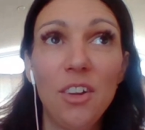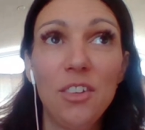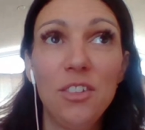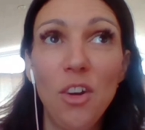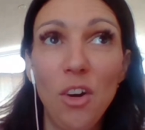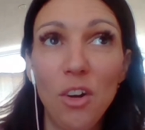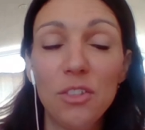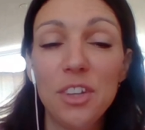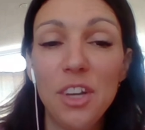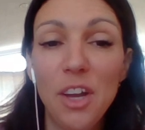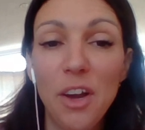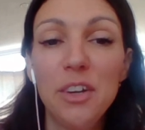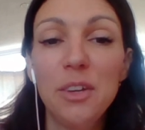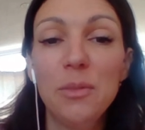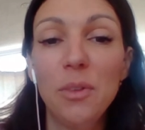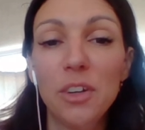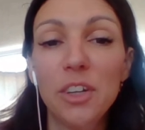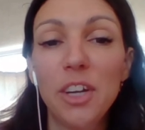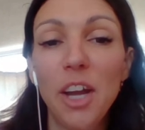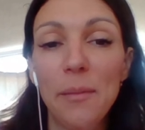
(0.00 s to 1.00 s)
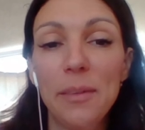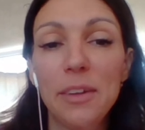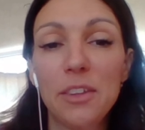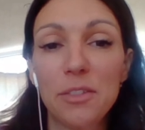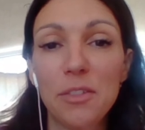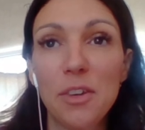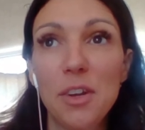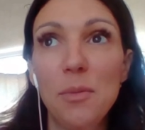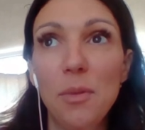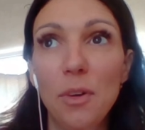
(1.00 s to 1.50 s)
are not the only one
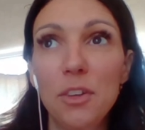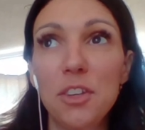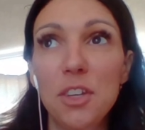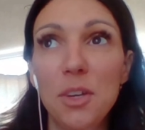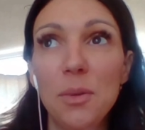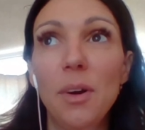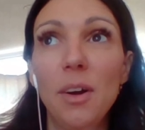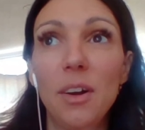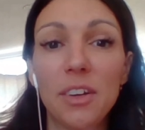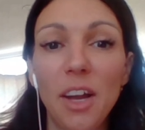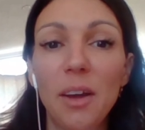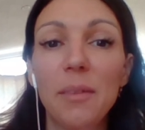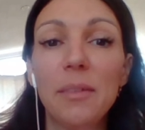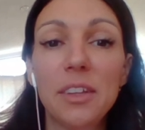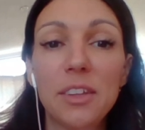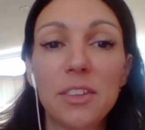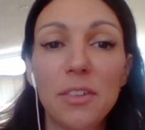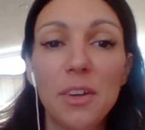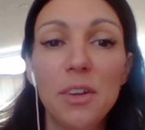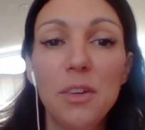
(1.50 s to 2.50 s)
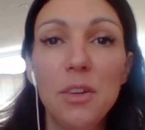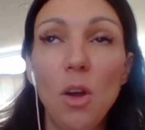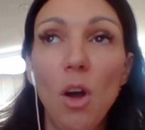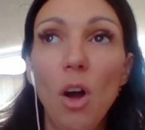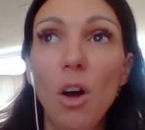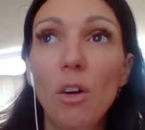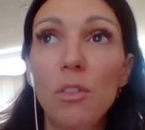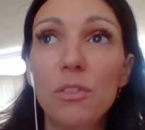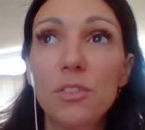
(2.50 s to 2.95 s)
going through what you are going through.